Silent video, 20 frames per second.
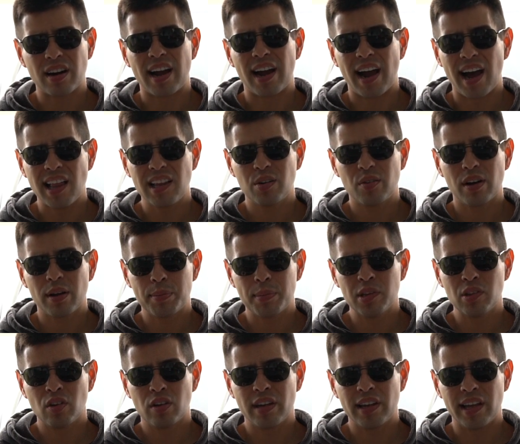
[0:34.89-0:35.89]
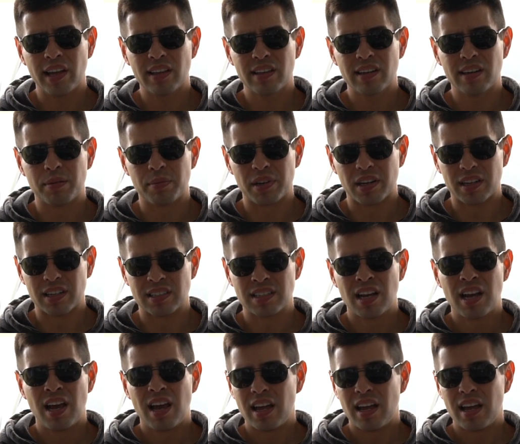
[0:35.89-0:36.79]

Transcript: I highly recommend looking into them, guys.